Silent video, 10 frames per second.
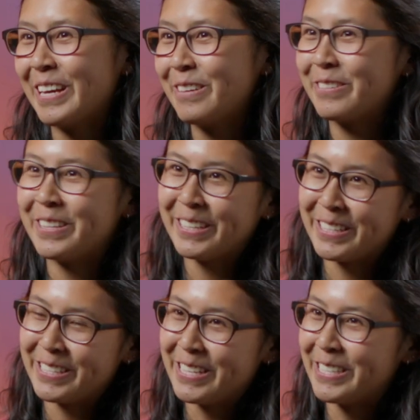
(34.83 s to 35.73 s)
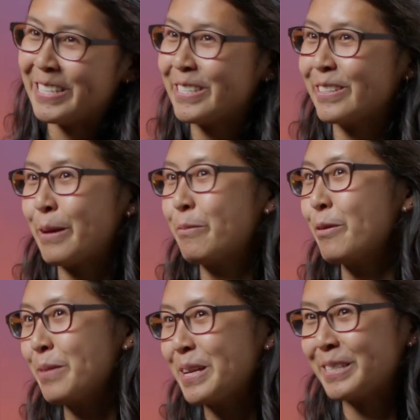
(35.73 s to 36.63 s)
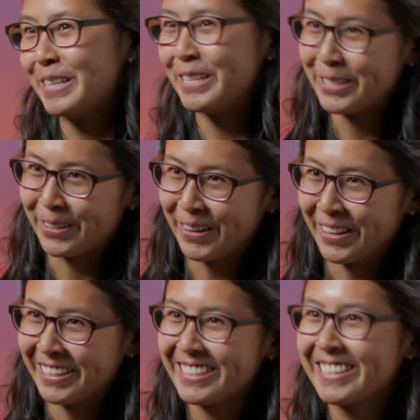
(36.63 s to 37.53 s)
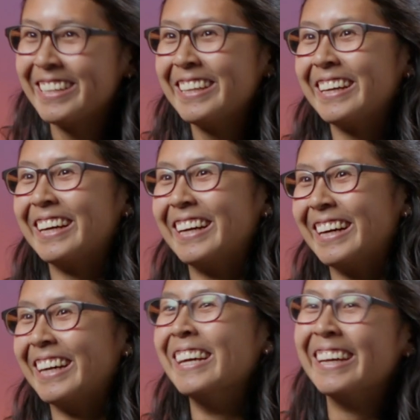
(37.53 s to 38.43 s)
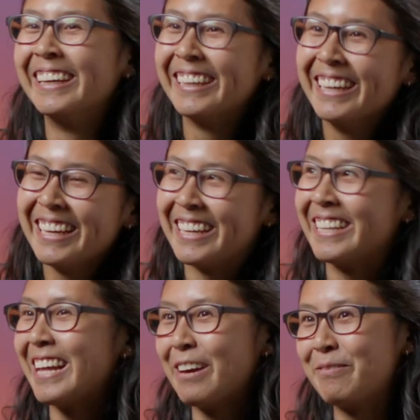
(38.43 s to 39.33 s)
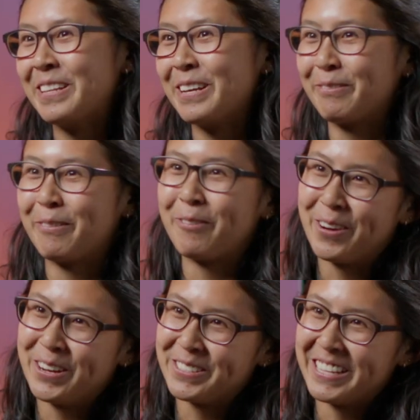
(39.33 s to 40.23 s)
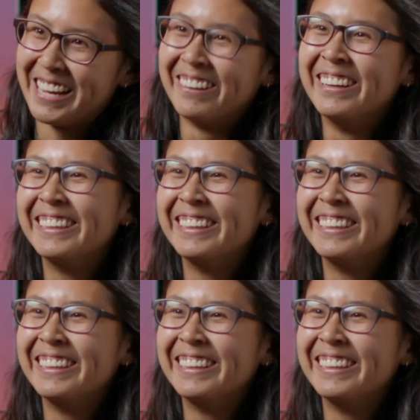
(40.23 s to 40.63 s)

Yeah, you would think it's easy, so they put me as an intern on it, uh, and I've been there for four years now.